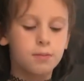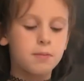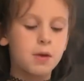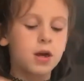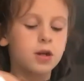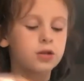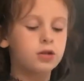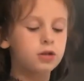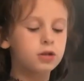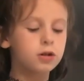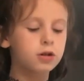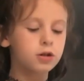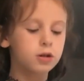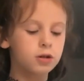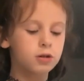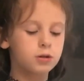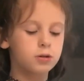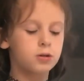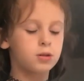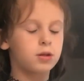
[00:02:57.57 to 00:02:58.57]
make sure
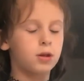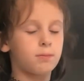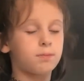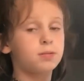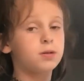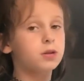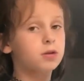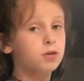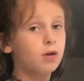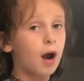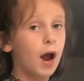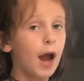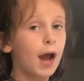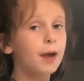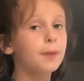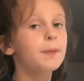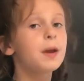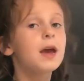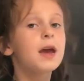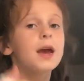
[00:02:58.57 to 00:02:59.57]
you
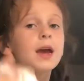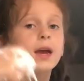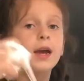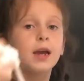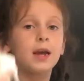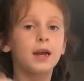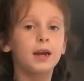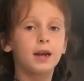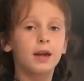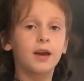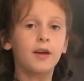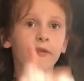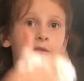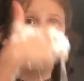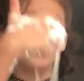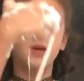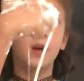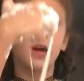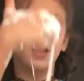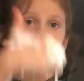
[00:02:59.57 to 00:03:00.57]
subscribe and give
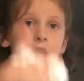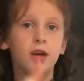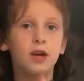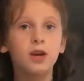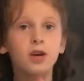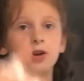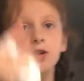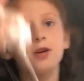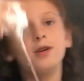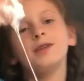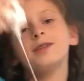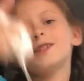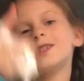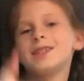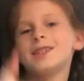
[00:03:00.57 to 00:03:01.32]
me a huge